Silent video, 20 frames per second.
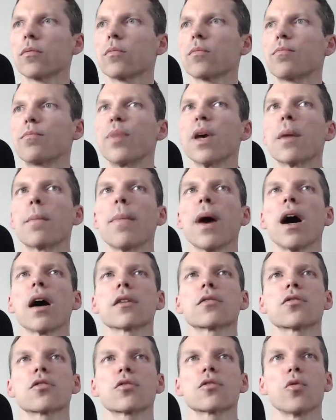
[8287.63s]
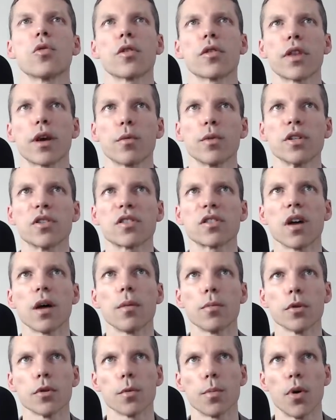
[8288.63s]
big box store that we
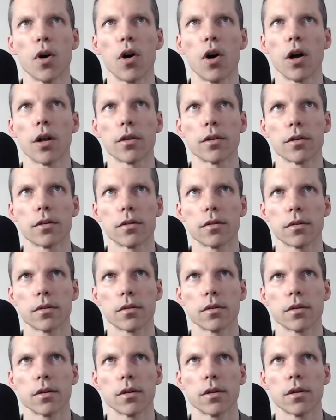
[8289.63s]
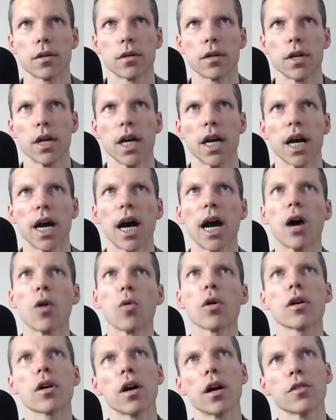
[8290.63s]
stumbled upon.
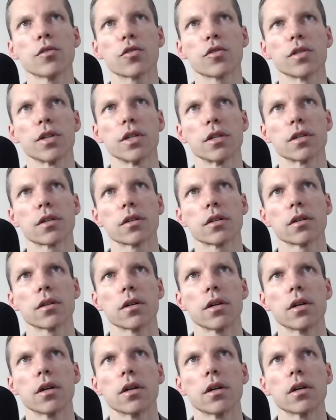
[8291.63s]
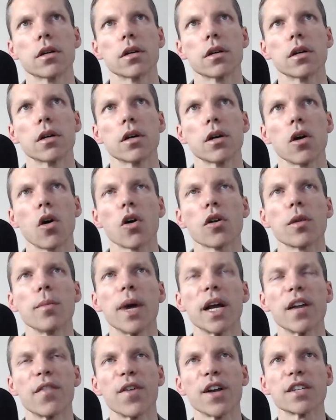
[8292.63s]
Our countries are the
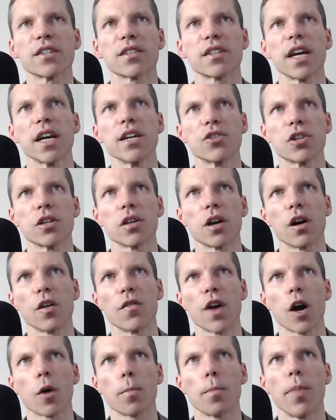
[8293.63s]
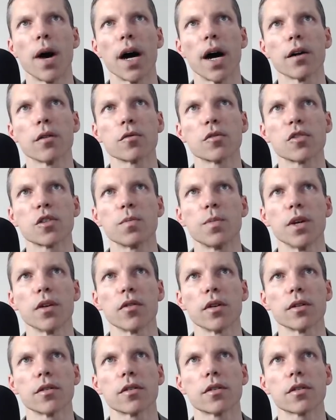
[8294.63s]
manifestation of our
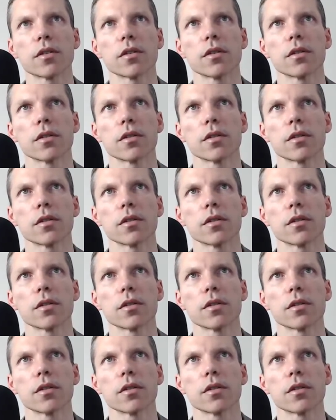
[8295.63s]
biospirits.